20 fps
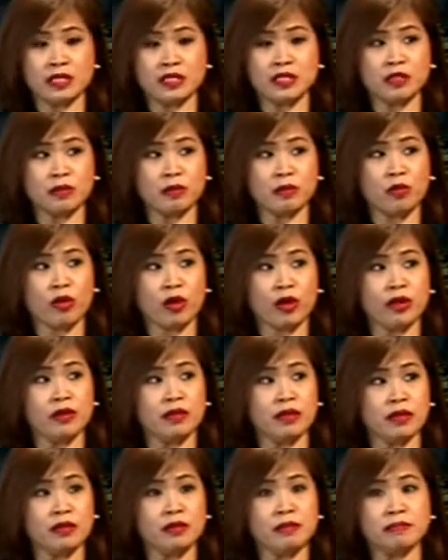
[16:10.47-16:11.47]
these are
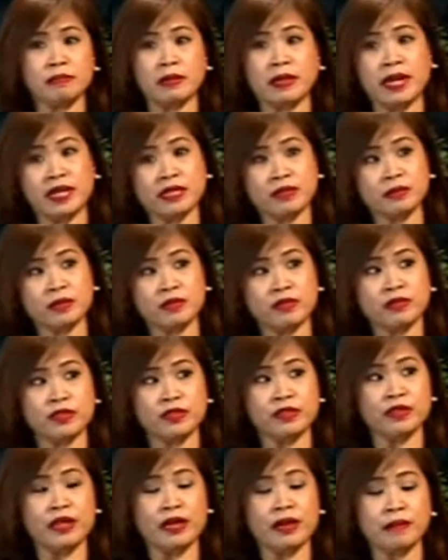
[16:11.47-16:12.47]
more palatable
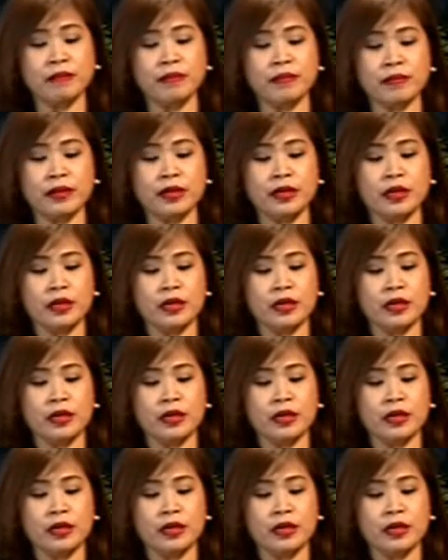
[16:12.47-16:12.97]
for them.